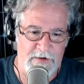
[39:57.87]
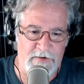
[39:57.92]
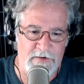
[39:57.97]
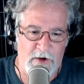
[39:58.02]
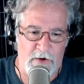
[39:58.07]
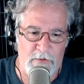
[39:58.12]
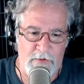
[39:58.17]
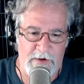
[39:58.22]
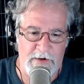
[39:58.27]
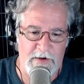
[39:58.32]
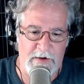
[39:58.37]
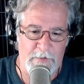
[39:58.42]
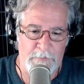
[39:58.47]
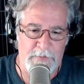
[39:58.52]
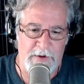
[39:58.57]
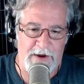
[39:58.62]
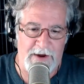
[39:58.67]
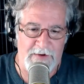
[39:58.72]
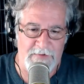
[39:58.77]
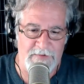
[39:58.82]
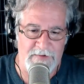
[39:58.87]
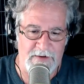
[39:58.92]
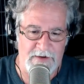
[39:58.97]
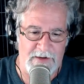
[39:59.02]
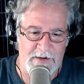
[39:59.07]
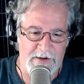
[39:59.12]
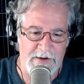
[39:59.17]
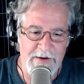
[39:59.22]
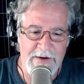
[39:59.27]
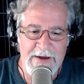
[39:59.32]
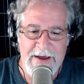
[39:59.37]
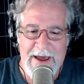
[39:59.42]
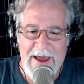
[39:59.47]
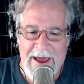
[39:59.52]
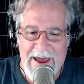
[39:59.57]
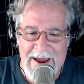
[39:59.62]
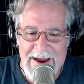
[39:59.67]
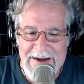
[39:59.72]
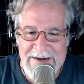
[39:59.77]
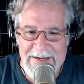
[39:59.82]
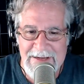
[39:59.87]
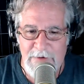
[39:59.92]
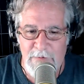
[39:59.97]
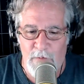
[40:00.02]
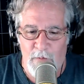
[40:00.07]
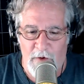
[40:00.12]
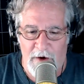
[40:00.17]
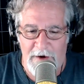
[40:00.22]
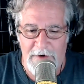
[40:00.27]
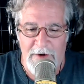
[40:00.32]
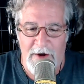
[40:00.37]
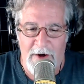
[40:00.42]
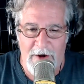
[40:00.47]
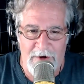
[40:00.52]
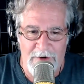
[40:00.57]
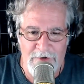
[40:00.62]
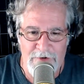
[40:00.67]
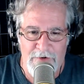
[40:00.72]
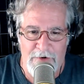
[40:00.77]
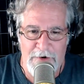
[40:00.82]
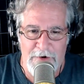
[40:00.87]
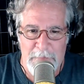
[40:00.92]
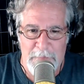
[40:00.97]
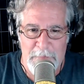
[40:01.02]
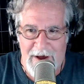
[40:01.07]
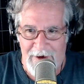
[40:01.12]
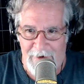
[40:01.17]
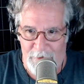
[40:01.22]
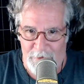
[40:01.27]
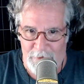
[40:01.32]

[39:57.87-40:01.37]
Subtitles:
Towing capacity, 8,100 pounds.